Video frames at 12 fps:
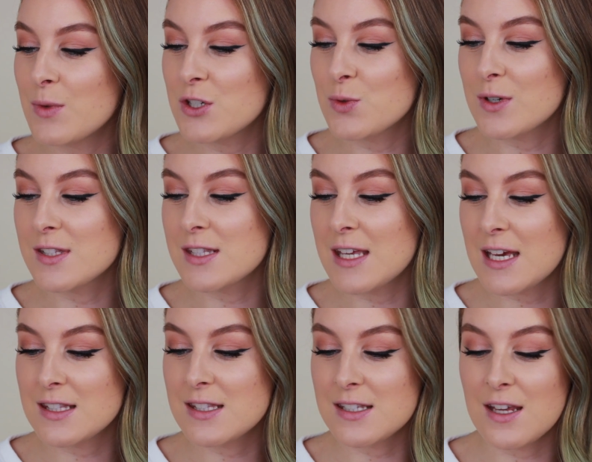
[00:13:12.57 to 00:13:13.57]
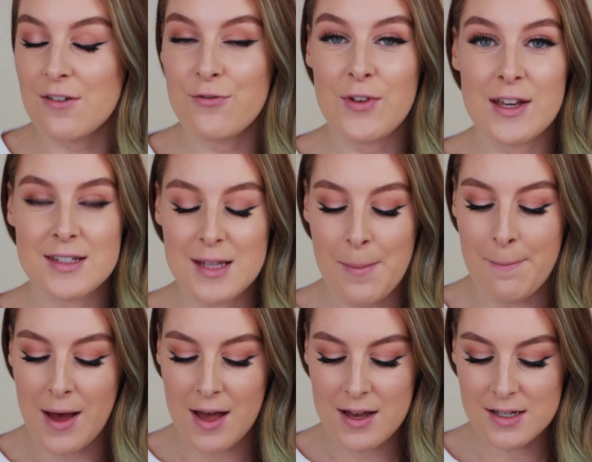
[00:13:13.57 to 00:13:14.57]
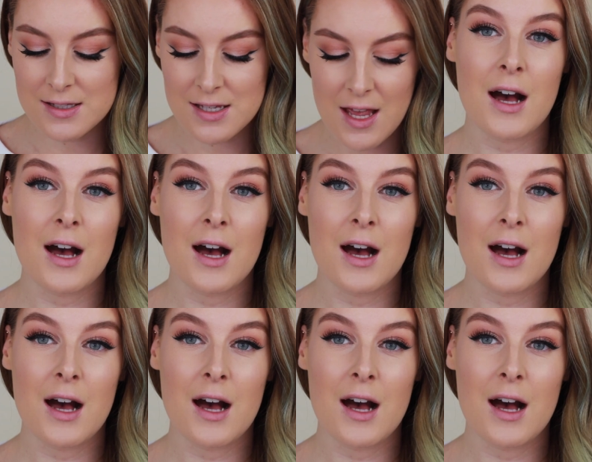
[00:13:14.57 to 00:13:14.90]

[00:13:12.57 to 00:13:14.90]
which was the Insta Fix and Matte.